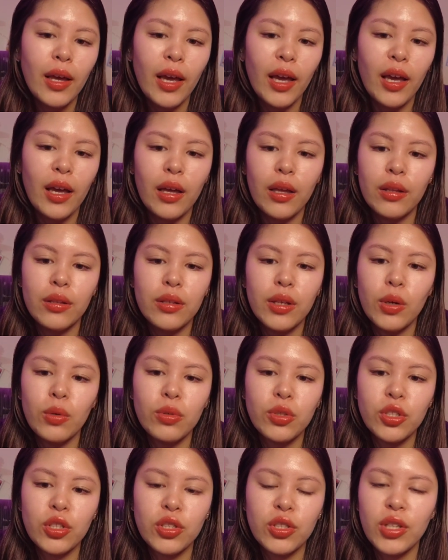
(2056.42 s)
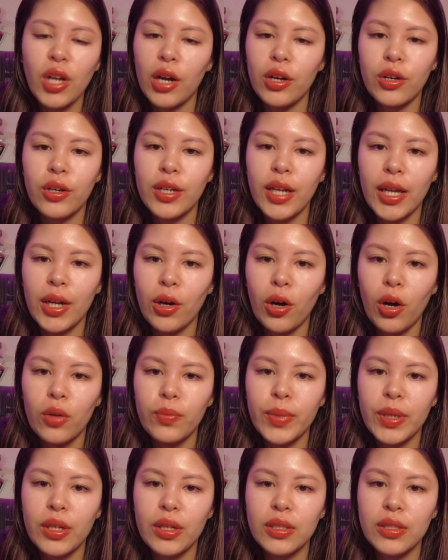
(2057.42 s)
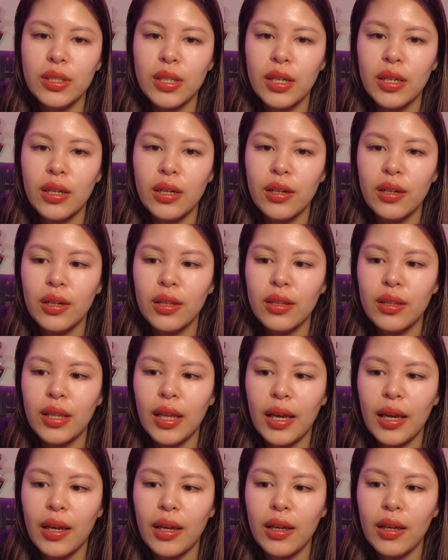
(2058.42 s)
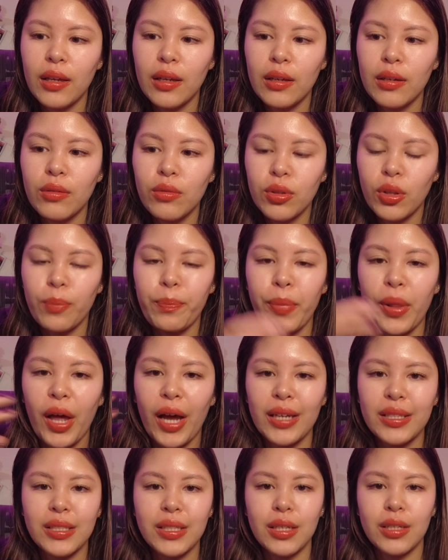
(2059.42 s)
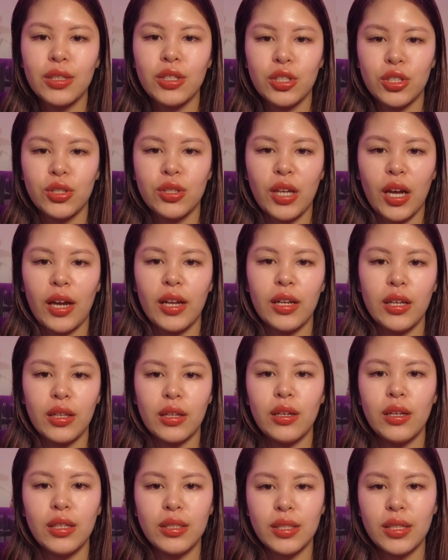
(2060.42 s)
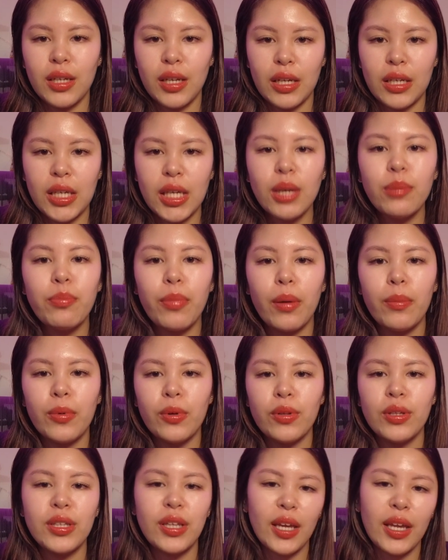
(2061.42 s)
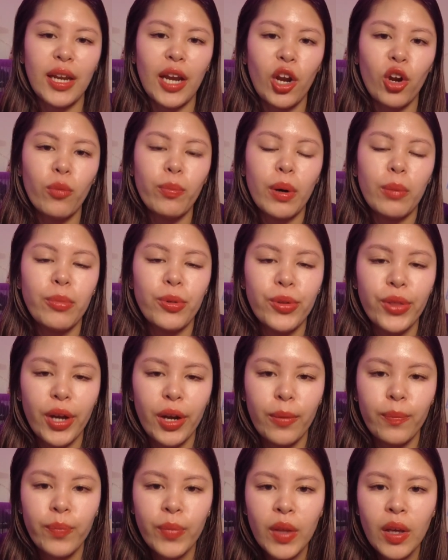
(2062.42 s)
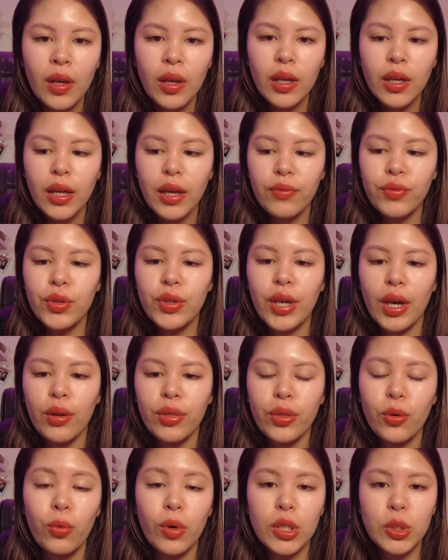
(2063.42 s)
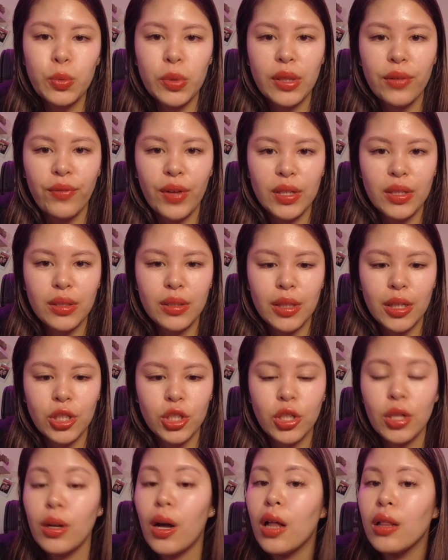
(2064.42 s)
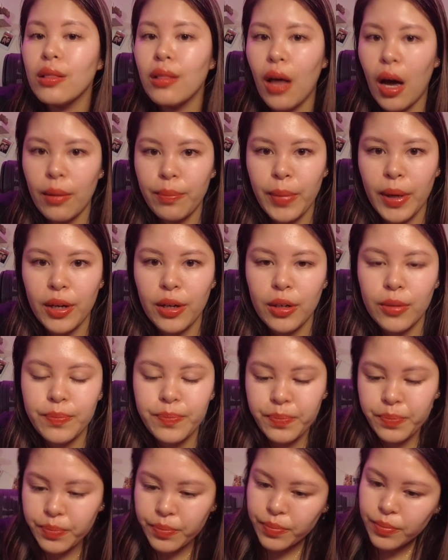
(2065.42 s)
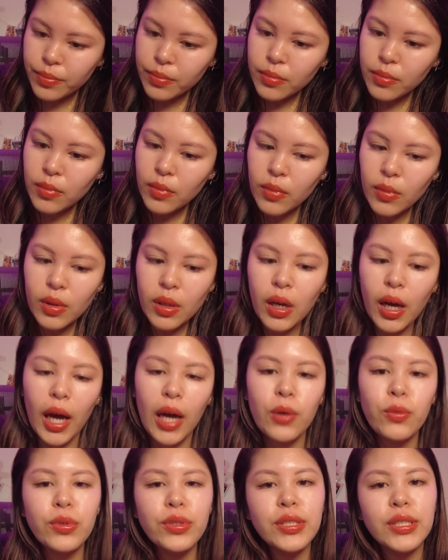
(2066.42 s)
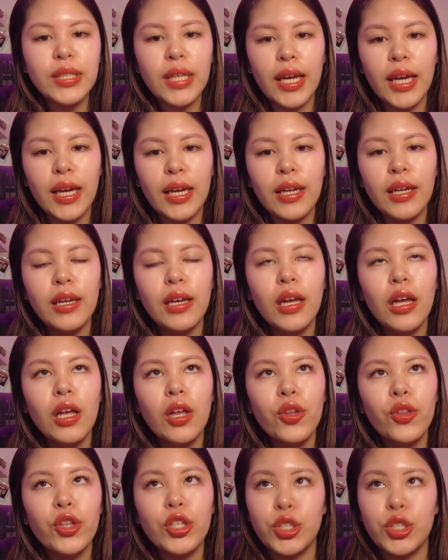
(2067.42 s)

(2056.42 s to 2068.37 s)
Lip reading: And it was just not good at all because like the plastic just kind of is like a heat bubble. It's like an air bubble there. If you get the ones with the ventilation, a lot better. I will say the